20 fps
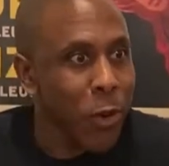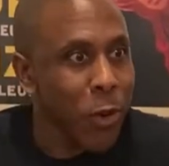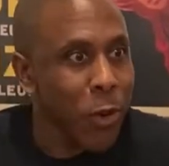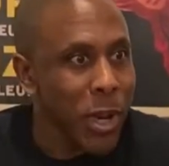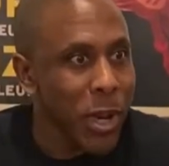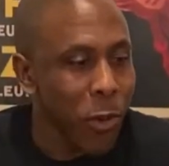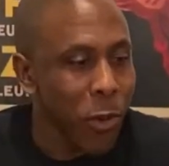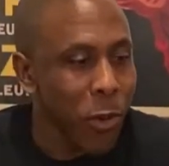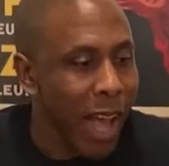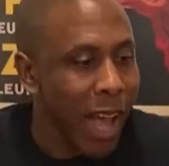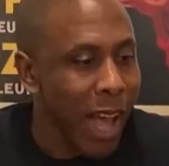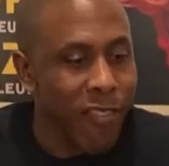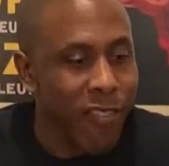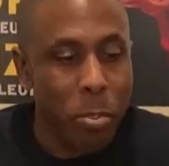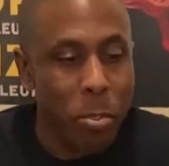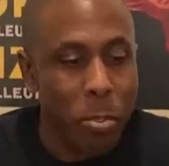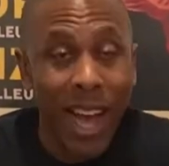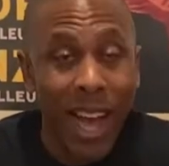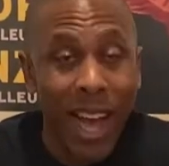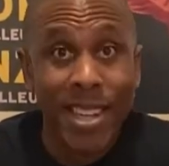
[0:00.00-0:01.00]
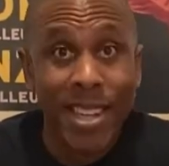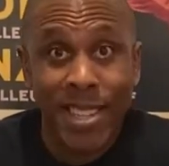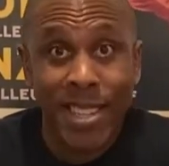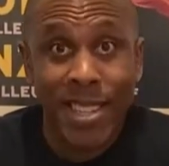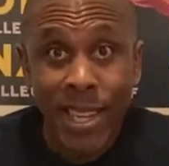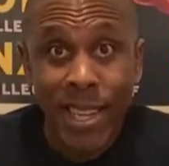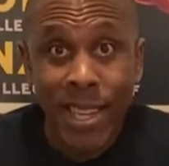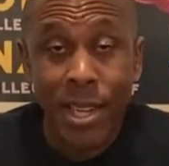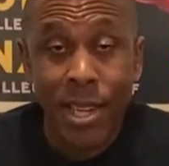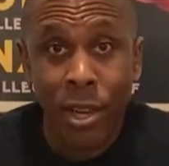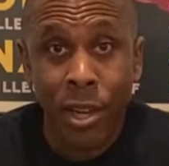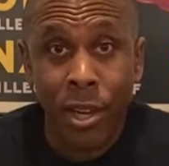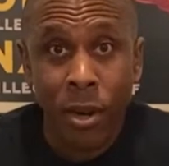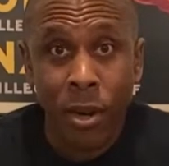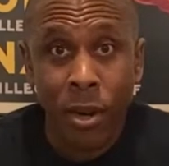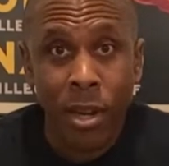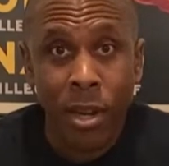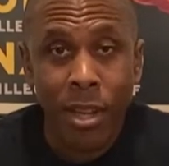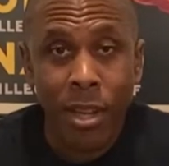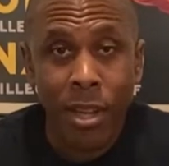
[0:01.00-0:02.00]
We don't have a pie tin
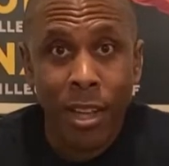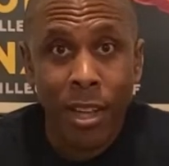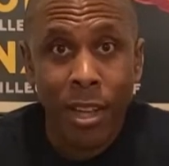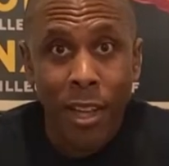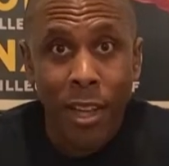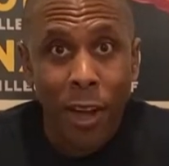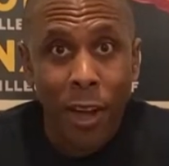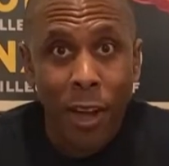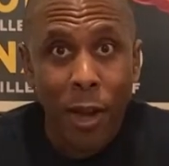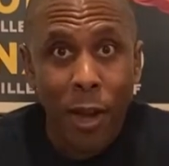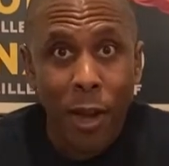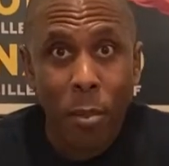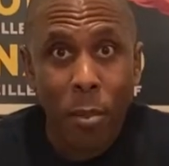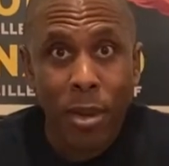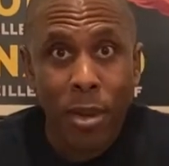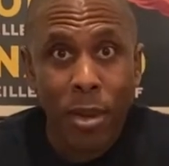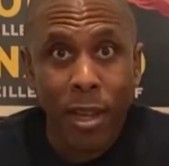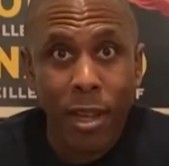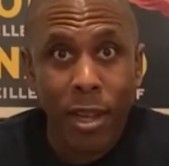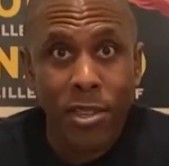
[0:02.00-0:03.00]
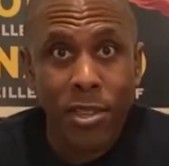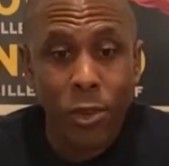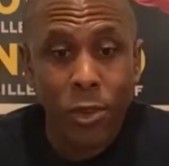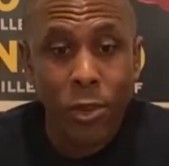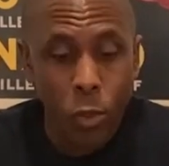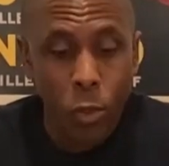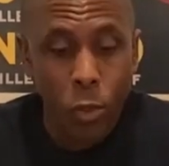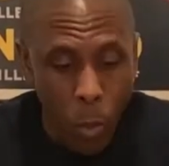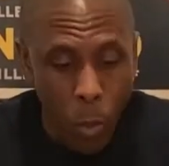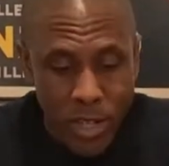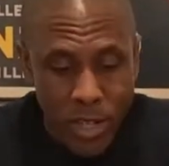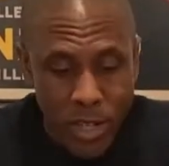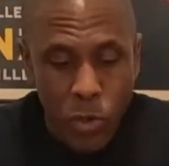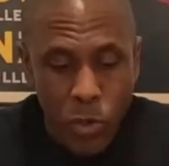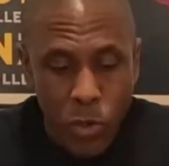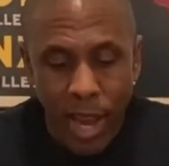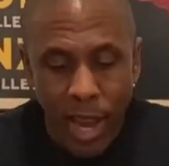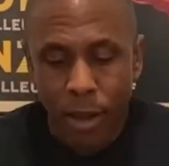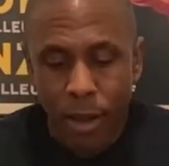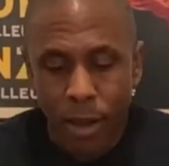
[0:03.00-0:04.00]
here, but I'll tell you what we
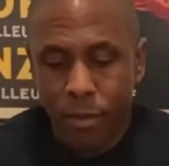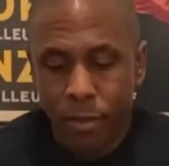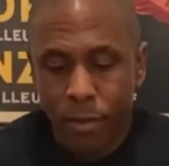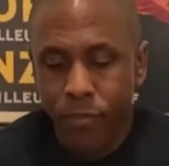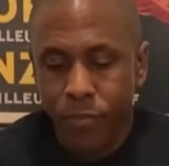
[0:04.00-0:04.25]
do have.